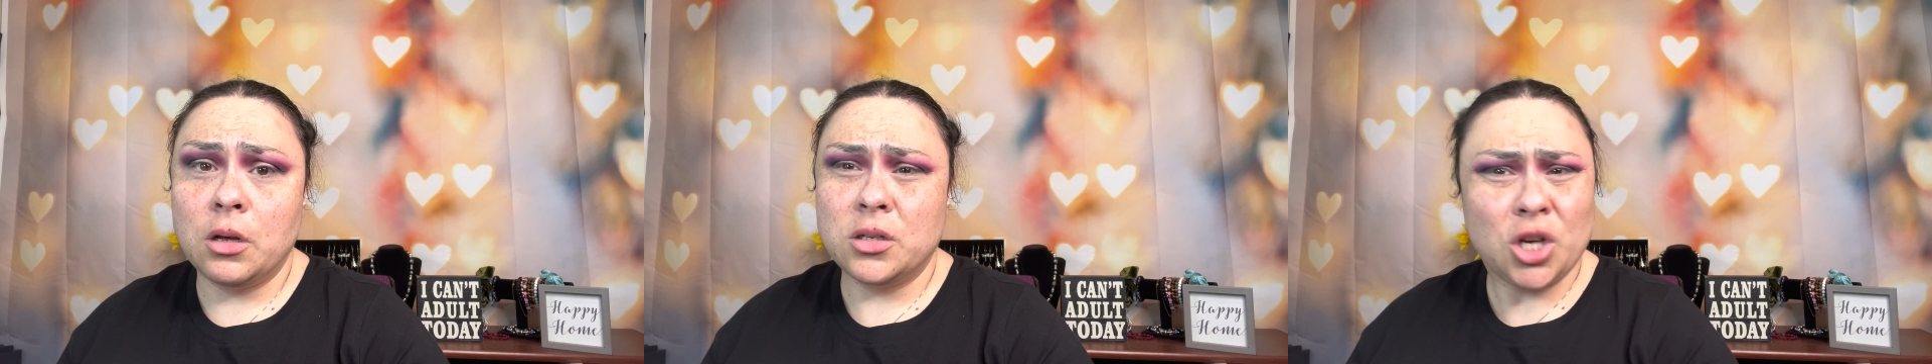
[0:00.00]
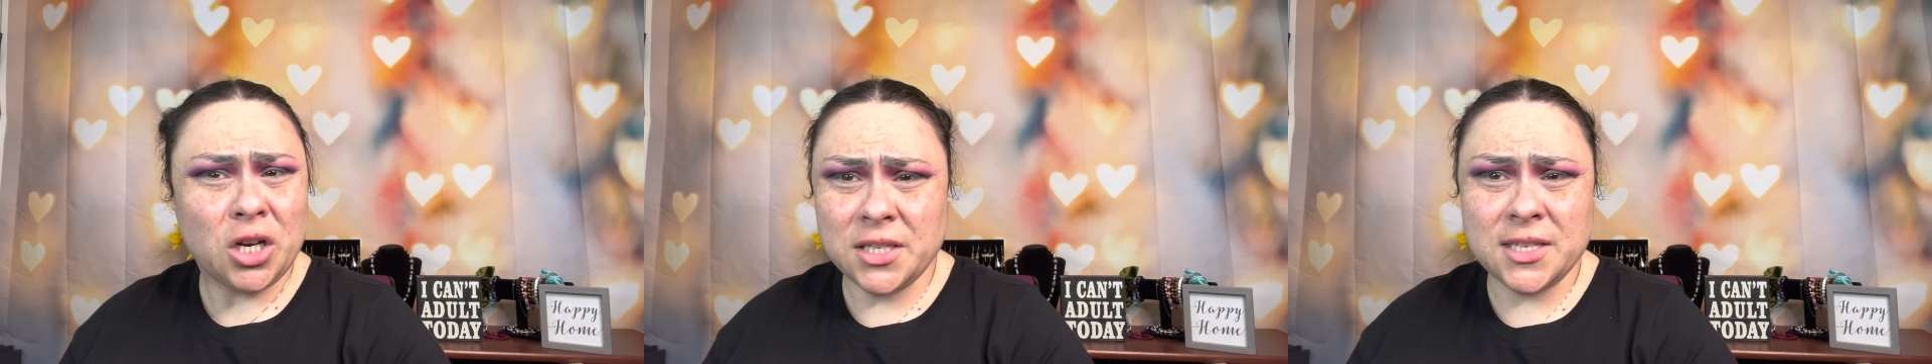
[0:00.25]

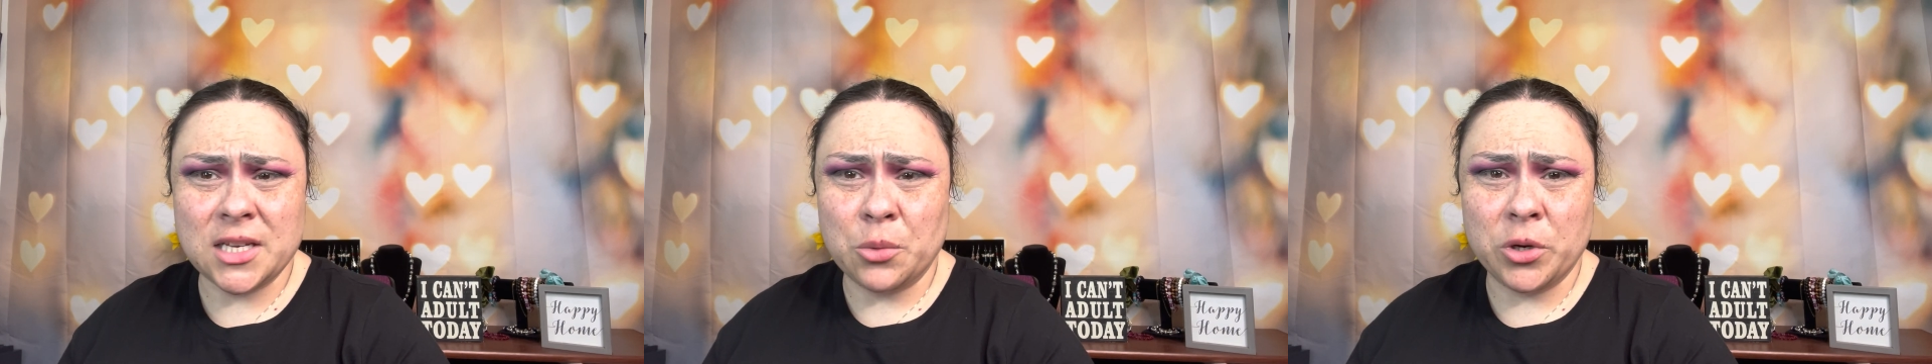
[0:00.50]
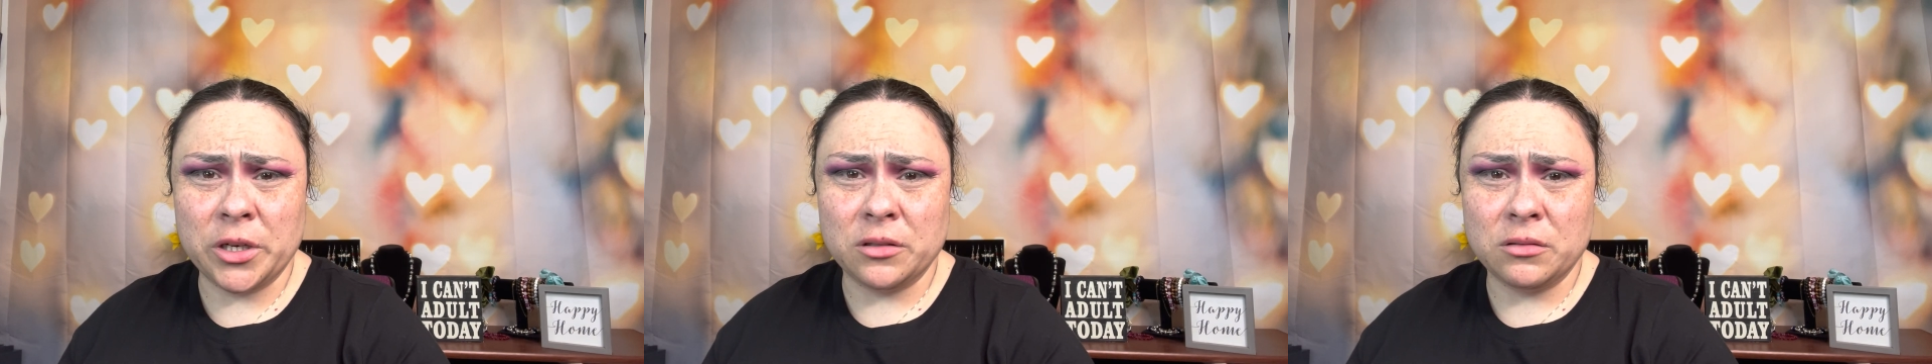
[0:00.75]
talk to
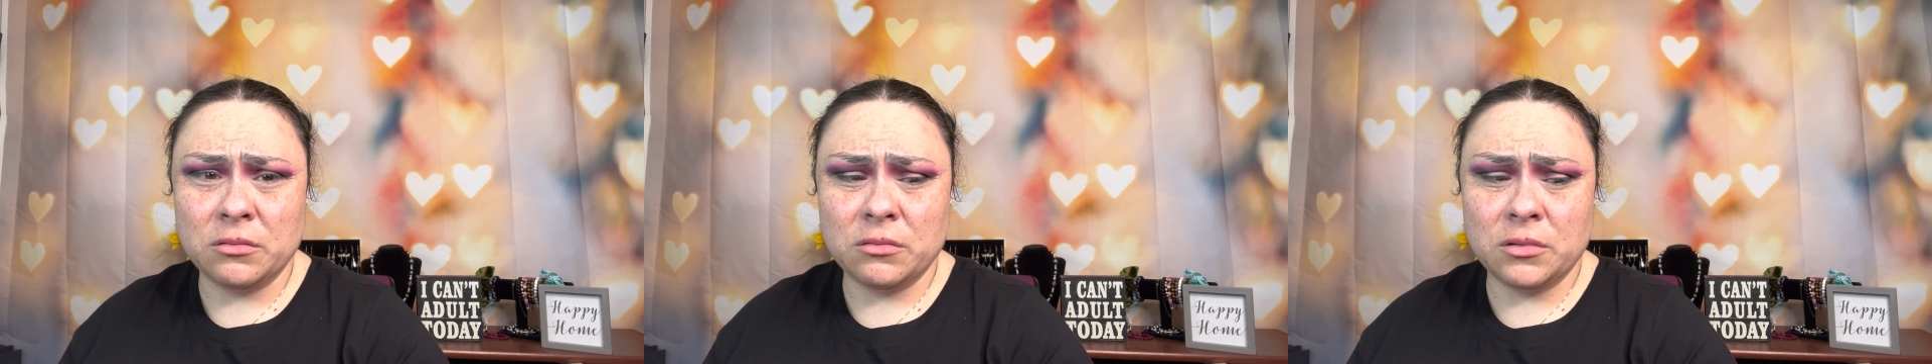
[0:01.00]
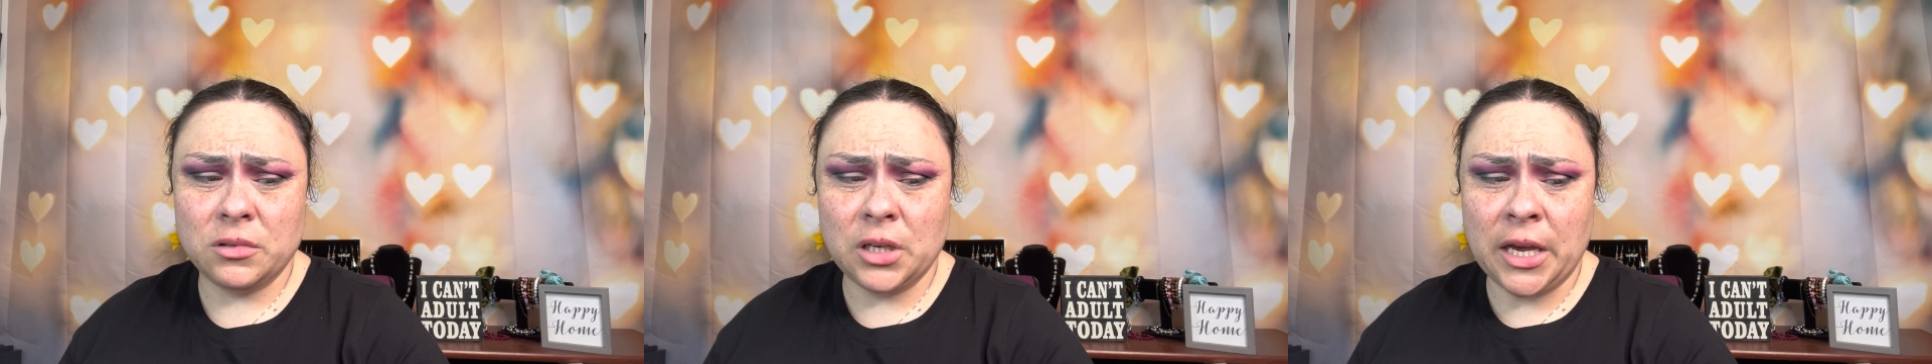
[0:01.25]
someone
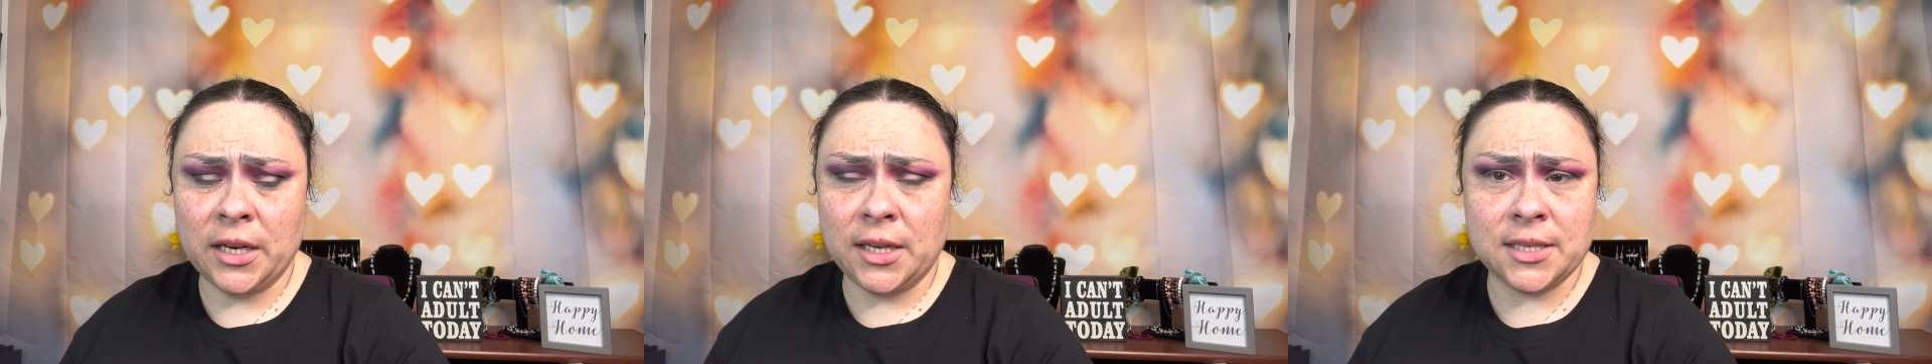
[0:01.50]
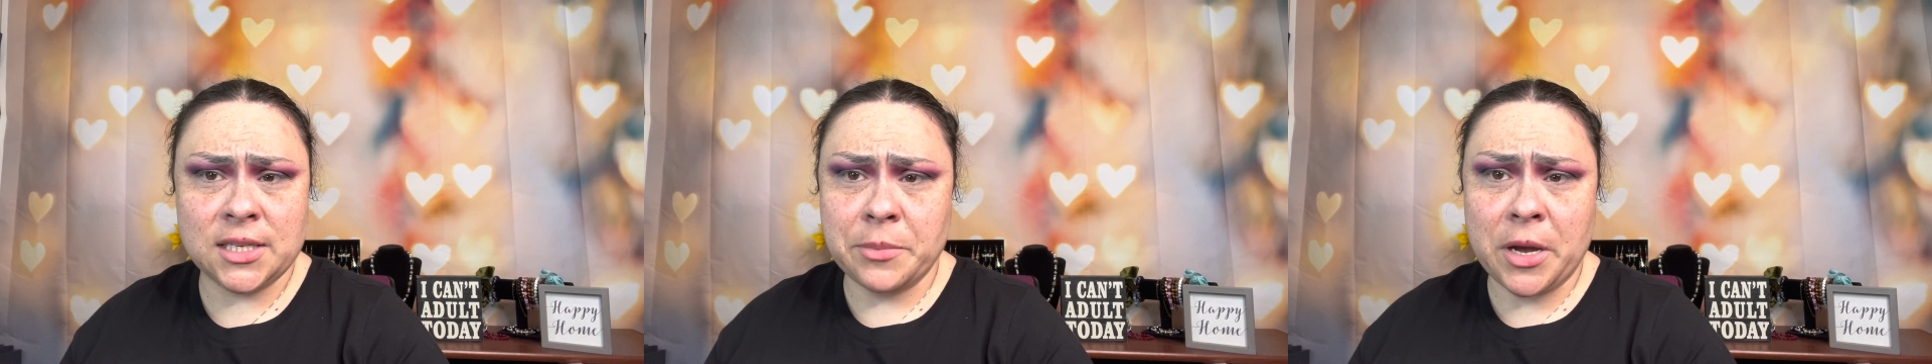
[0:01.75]
and
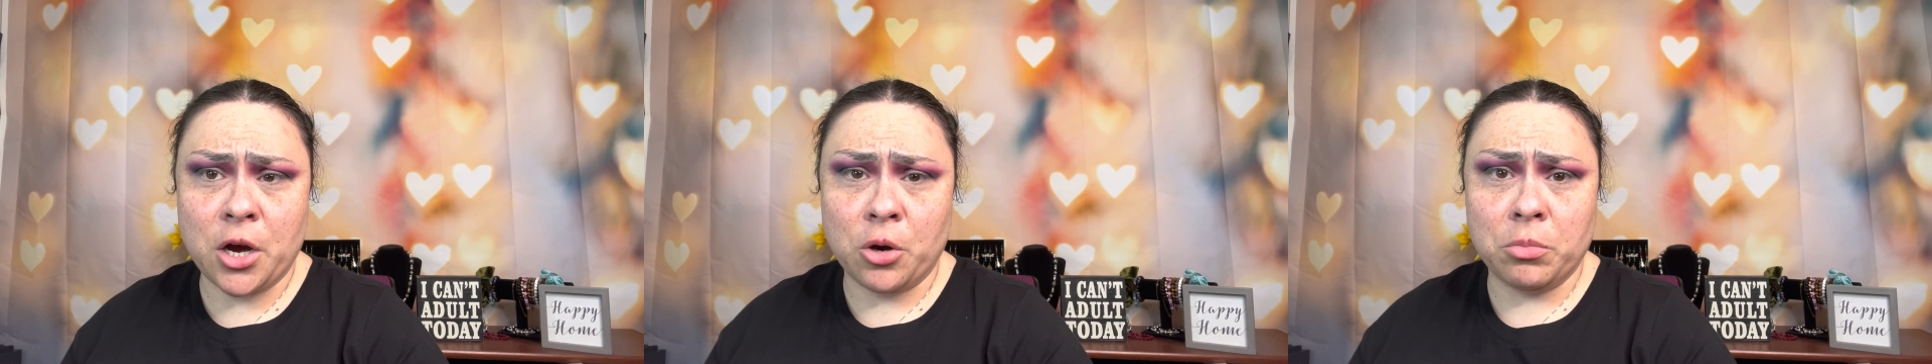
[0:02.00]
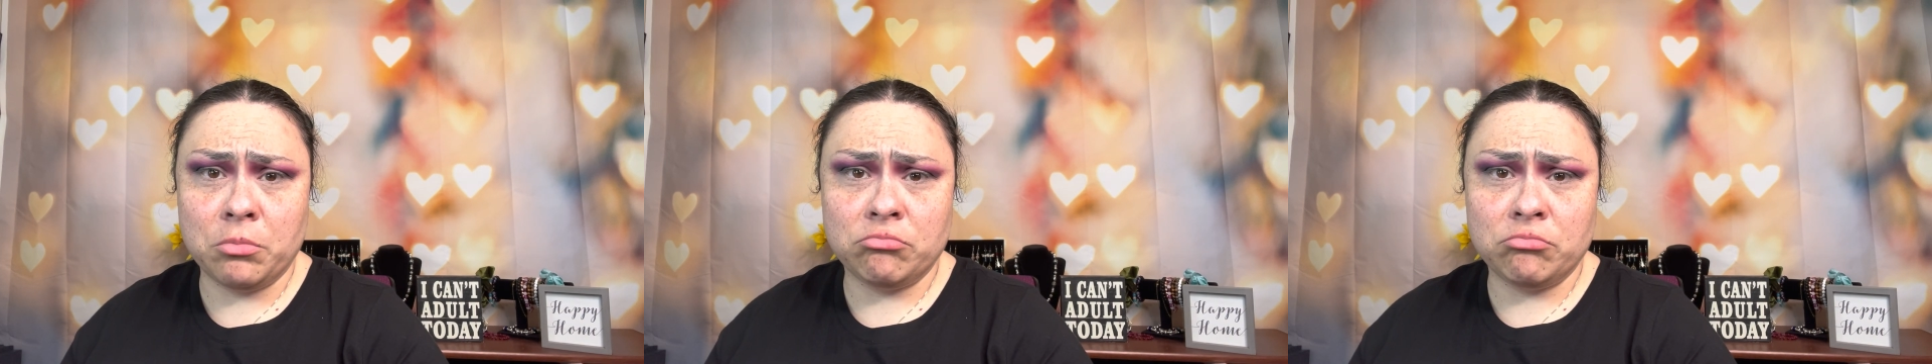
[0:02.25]
get some help.